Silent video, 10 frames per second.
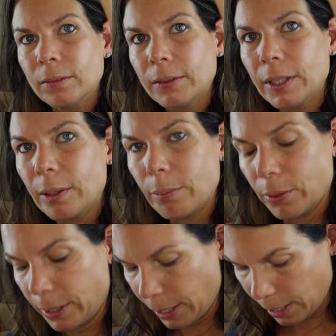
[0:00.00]
Very
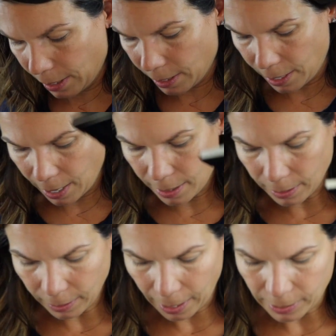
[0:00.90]
pretty. And
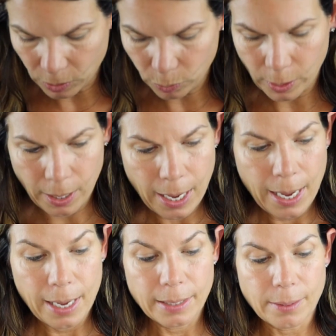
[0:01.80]
the last one
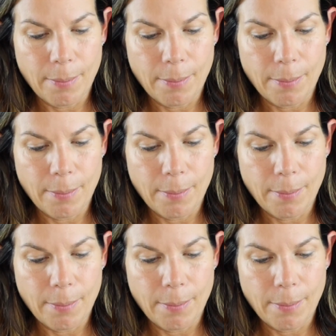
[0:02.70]
is a